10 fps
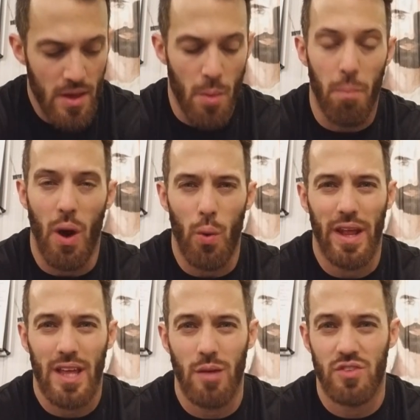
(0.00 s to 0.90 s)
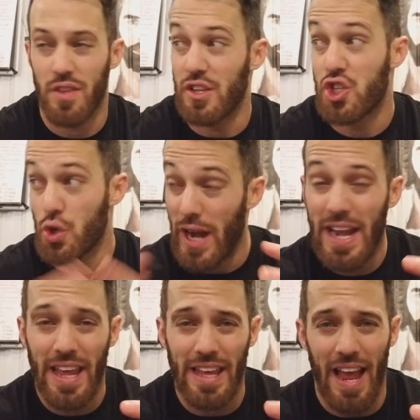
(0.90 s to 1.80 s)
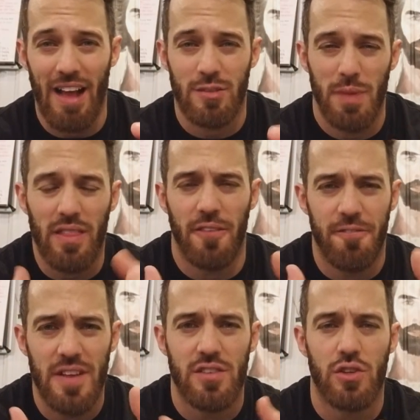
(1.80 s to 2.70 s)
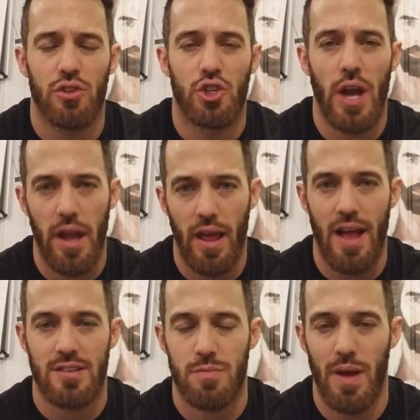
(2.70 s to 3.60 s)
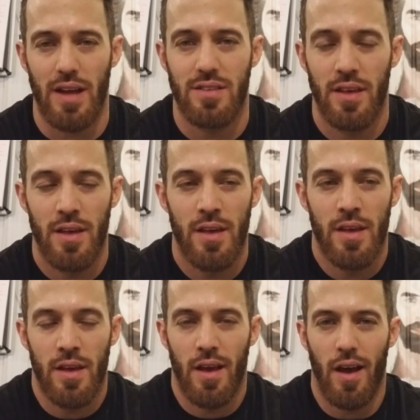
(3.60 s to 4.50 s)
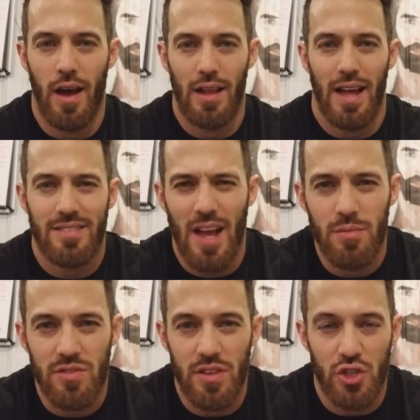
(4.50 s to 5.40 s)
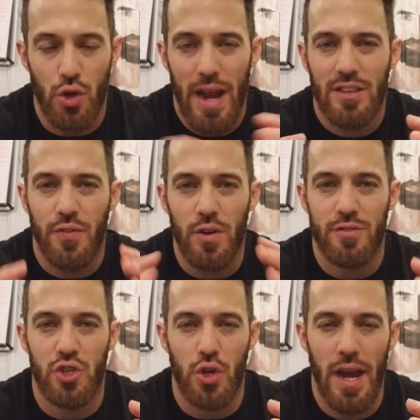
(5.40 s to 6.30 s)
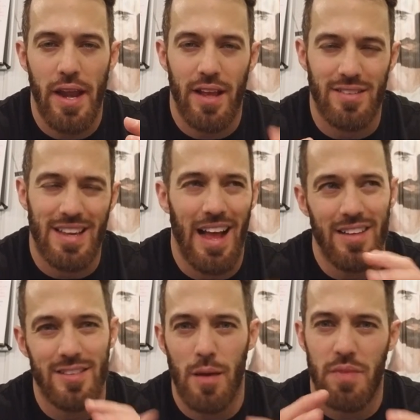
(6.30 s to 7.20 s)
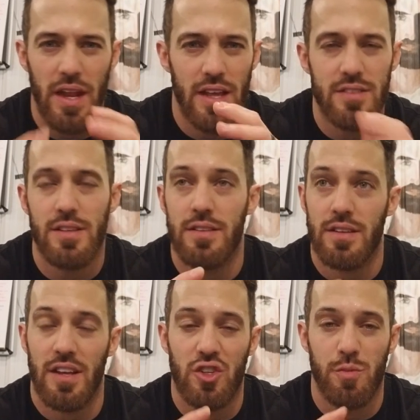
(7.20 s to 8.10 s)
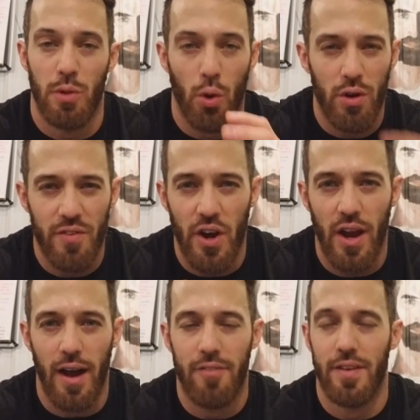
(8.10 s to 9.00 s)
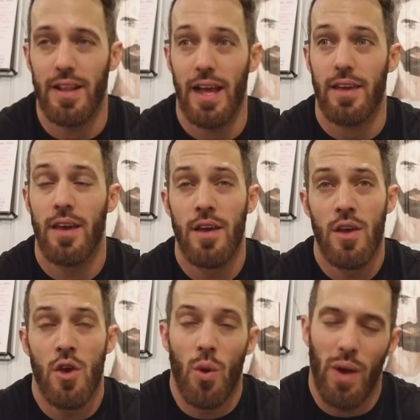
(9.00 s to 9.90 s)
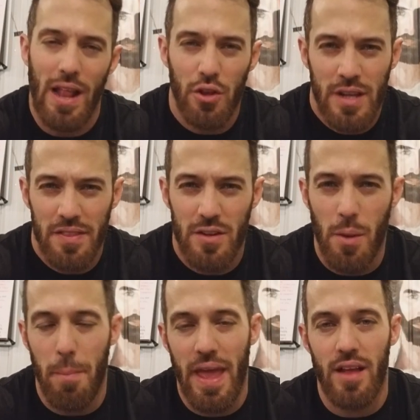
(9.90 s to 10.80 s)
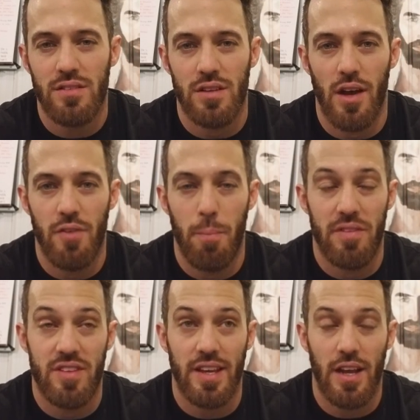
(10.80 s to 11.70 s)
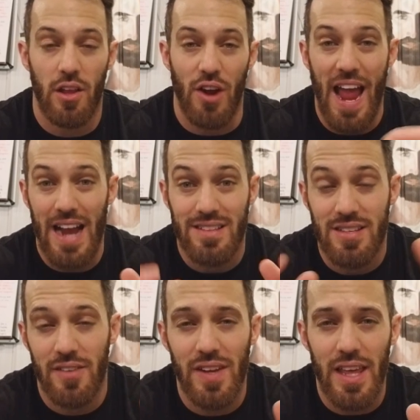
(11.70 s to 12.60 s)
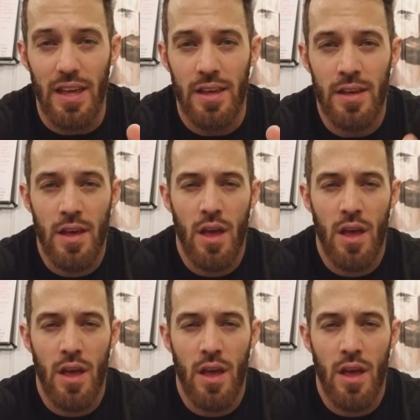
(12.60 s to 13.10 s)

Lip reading: But when it comes to the training aspect, the physical training aspect, a lot of times the transfer of training is a concept that isn't explored very often. Like when I look at the demands of a particular activity,